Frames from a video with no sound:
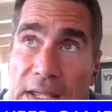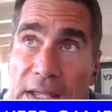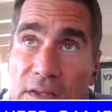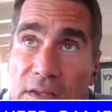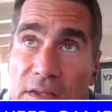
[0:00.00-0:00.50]

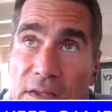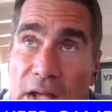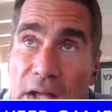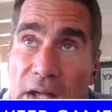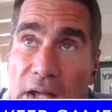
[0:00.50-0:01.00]

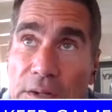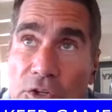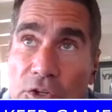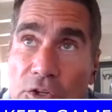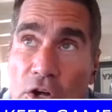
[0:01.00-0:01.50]

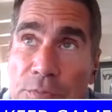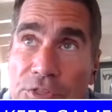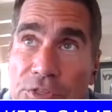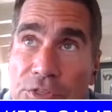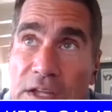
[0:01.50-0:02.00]
It
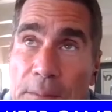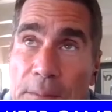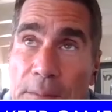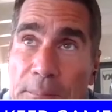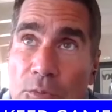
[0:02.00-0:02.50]
caused me to
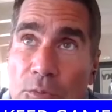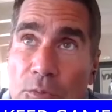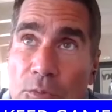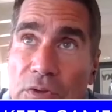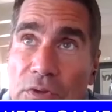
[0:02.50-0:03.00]
think about
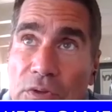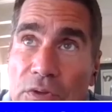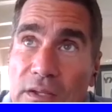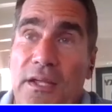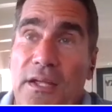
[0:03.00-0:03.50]
baseball,
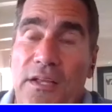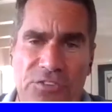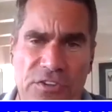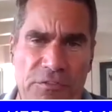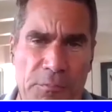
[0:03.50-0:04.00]
which
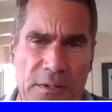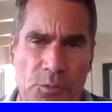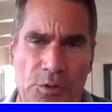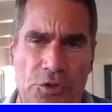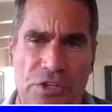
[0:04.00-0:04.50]
in the
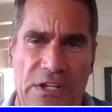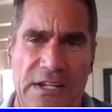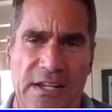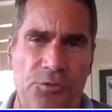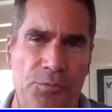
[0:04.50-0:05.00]
past everybody
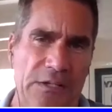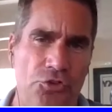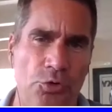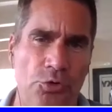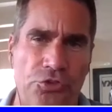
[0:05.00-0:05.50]
would
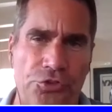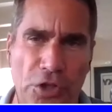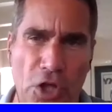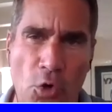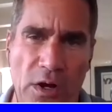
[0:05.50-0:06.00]
critique it as being
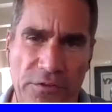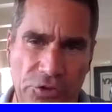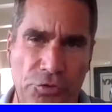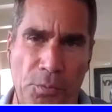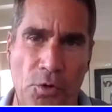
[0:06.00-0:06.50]
too
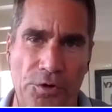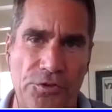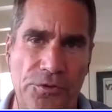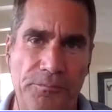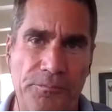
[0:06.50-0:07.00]
slow of a
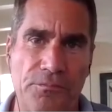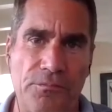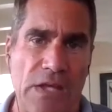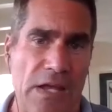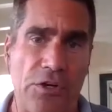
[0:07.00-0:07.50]

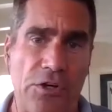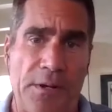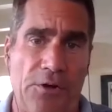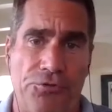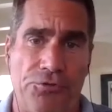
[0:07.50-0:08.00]
sport.
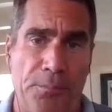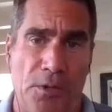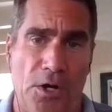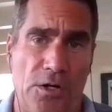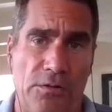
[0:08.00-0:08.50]
Even compared
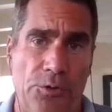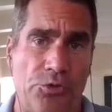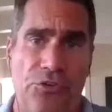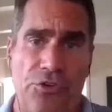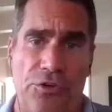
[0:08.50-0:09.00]
to
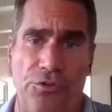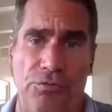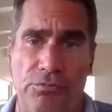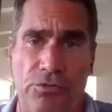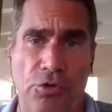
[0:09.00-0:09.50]
football, it was
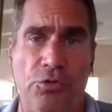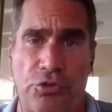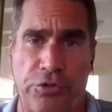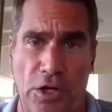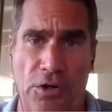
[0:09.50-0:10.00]
considered
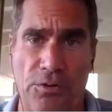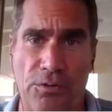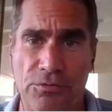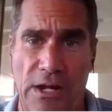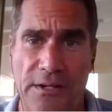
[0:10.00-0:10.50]
too
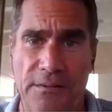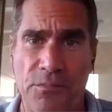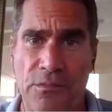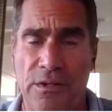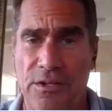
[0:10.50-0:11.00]
slow,
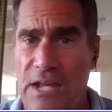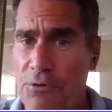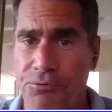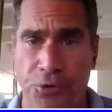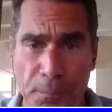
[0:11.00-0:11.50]
right?
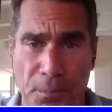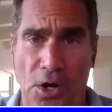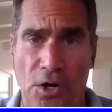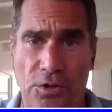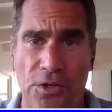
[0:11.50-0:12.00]
Now
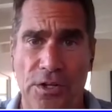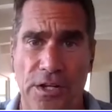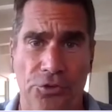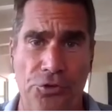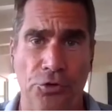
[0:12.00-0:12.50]

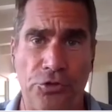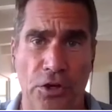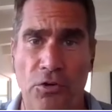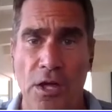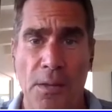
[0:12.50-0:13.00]
football is
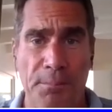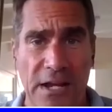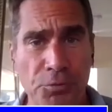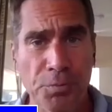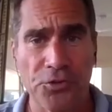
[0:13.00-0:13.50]
too slow.
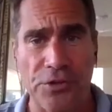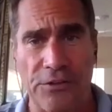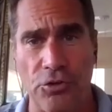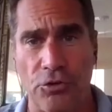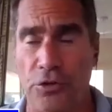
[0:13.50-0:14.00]

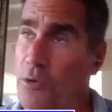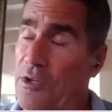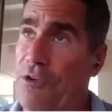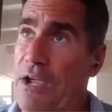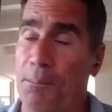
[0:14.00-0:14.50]
Baseball's not too
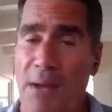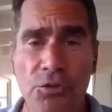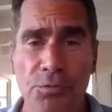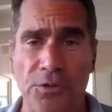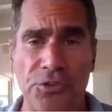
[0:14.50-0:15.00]
slow. In
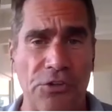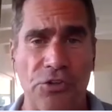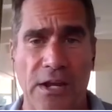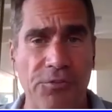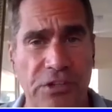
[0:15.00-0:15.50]
fact, baseball
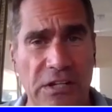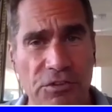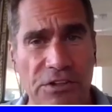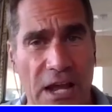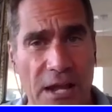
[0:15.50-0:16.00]
doesn't have
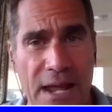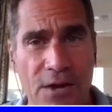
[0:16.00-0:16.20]
TV